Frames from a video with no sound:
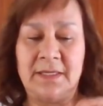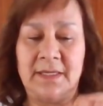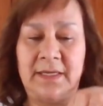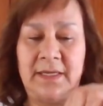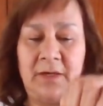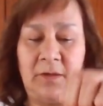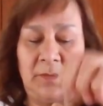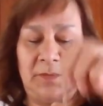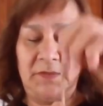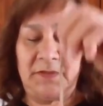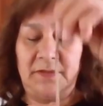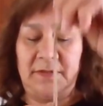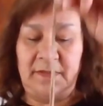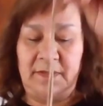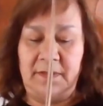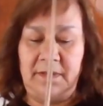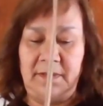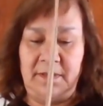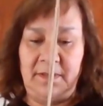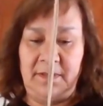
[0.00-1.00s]

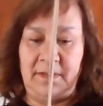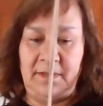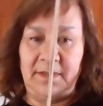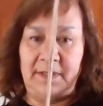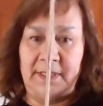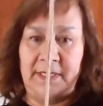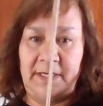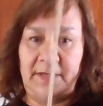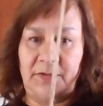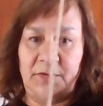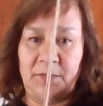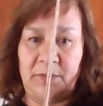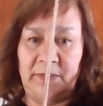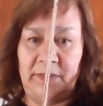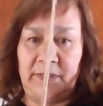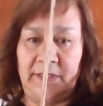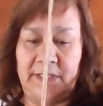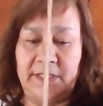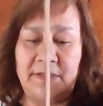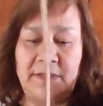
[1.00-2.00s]
helps get it through a
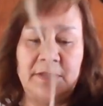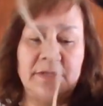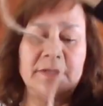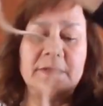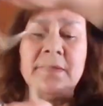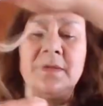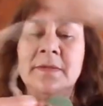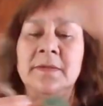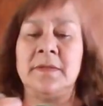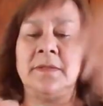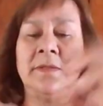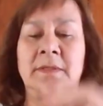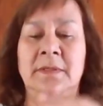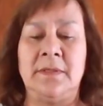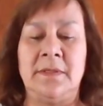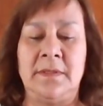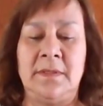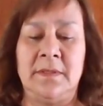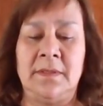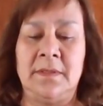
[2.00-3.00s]
little easier.
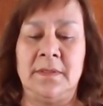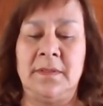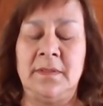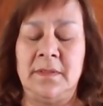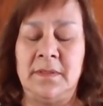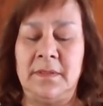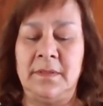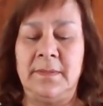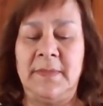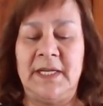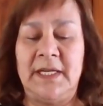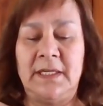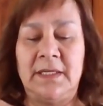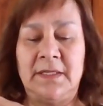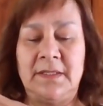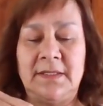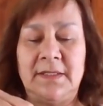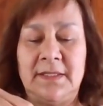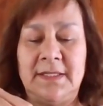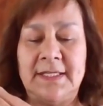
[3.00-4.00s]
Make it
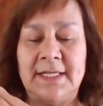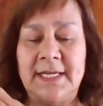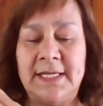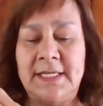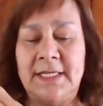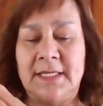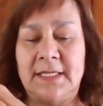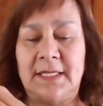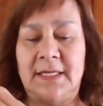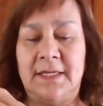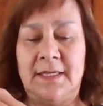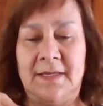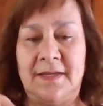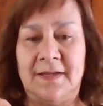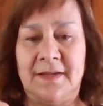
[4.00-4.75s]
nice and tight